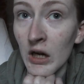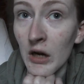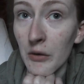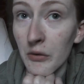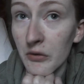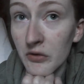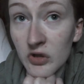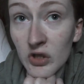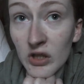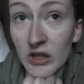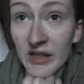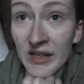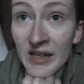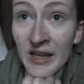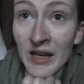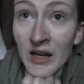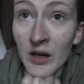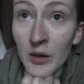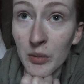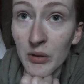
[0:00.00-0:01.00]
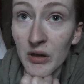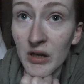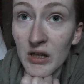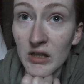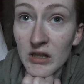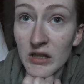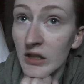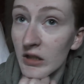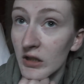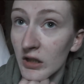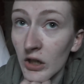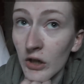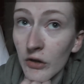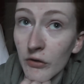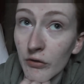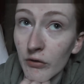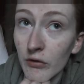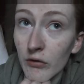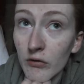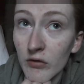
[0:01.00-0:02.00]
I was going to get up early and go
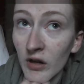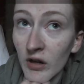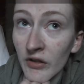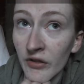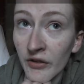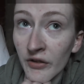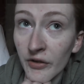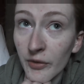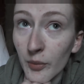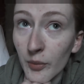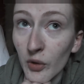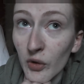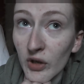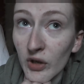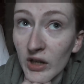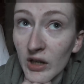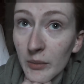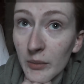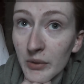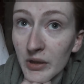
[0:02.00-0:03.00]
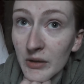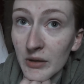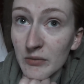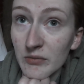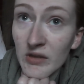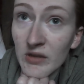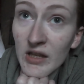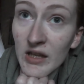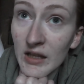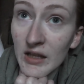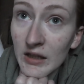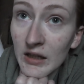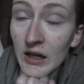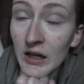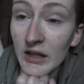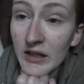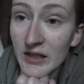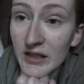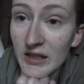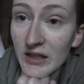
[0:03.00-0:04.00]
for a run this morning, but meh,
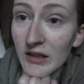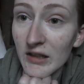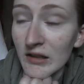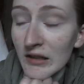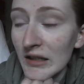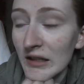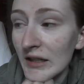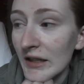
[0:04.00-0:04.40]
I didn't.